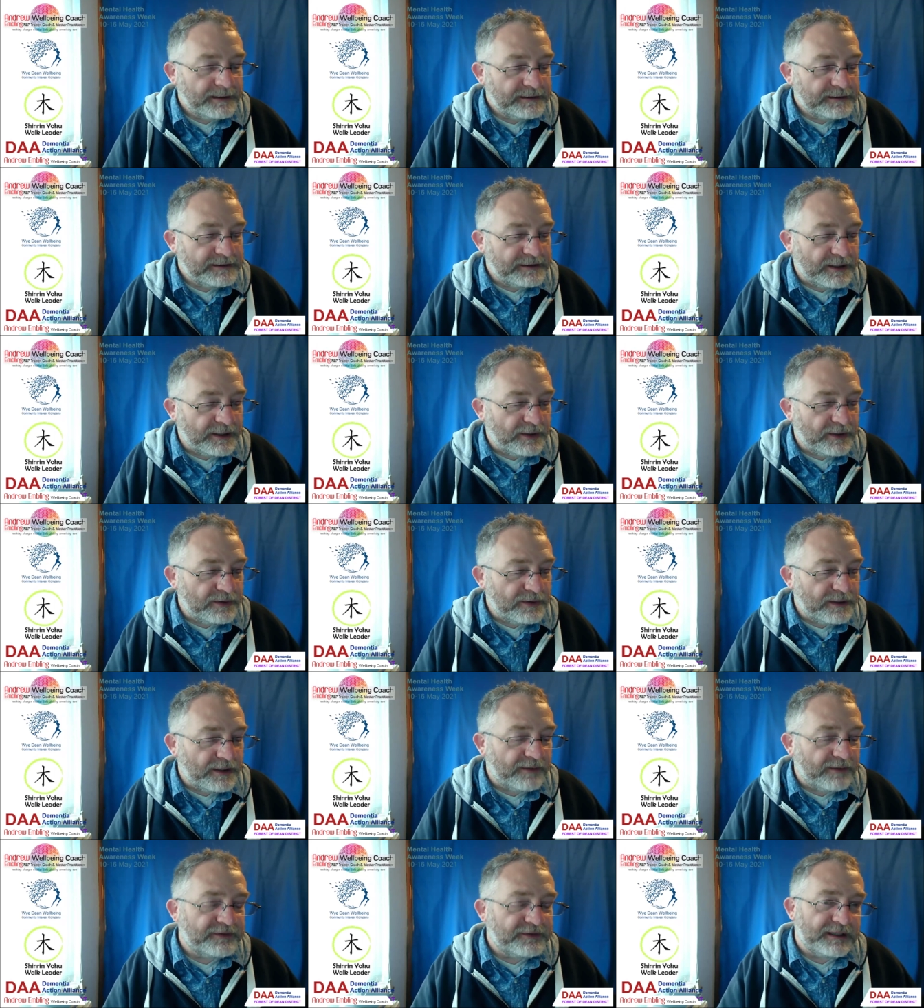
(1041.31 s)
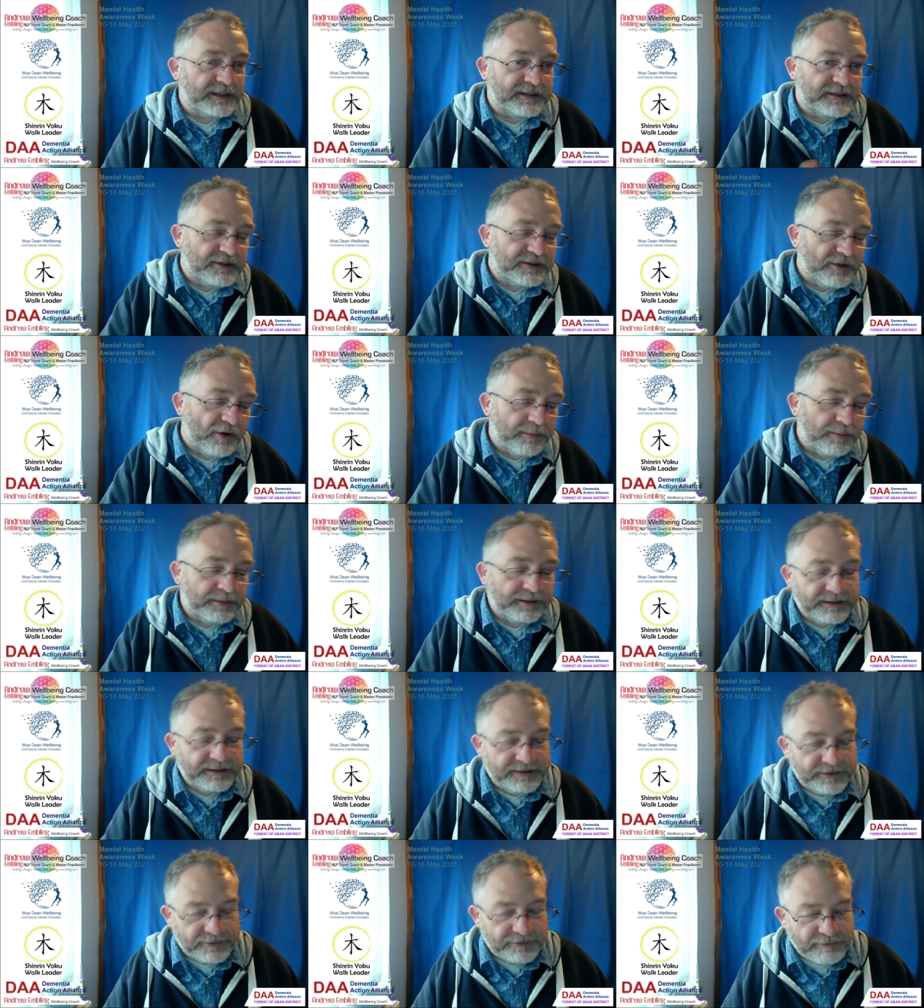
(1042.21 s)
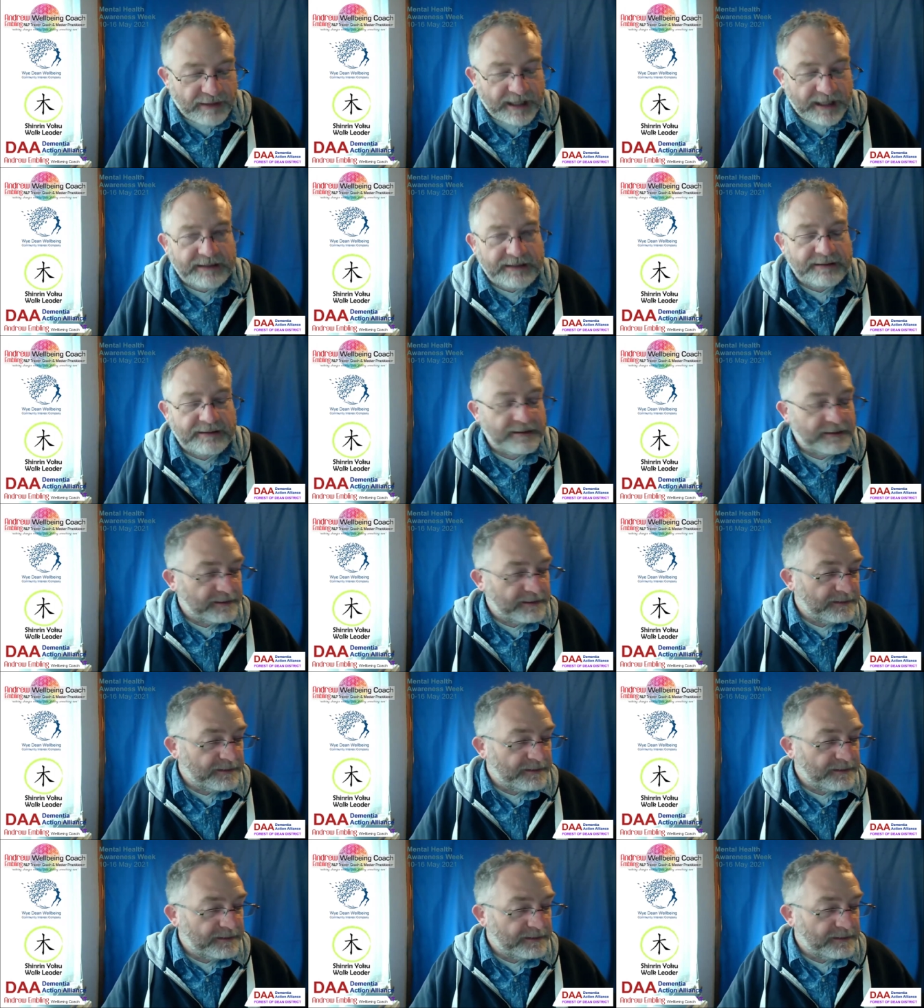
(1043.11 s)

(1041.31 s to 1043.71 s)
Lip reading: So I've said stop. This is Rain.